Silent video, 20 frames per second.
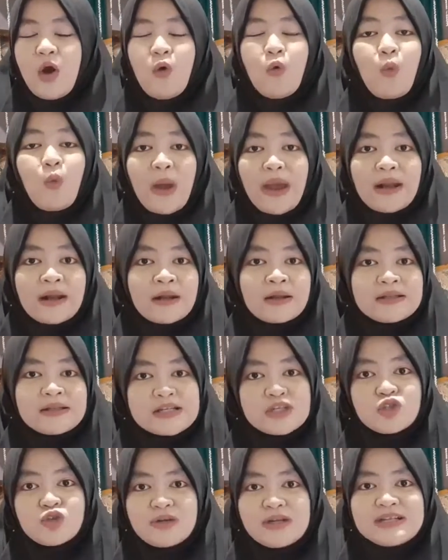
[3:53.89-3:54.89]
When
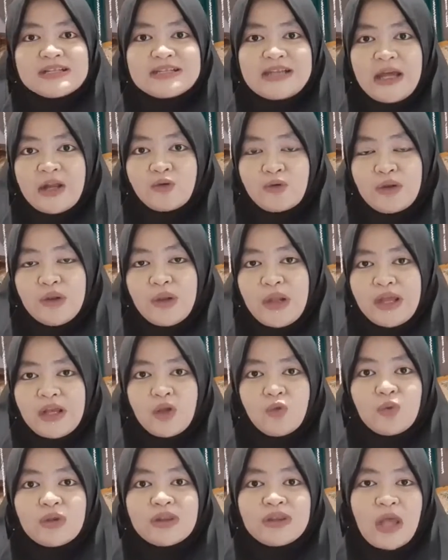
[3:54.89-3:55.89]
the students can relate
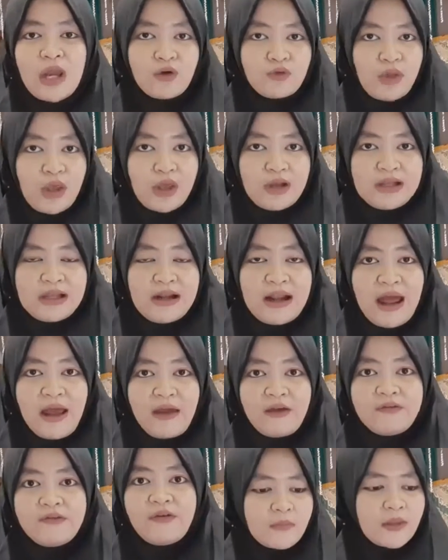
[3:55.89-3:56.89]
it with their daily
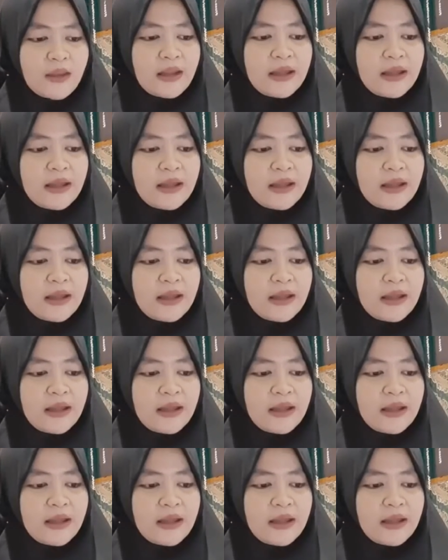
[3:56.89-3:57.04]
life,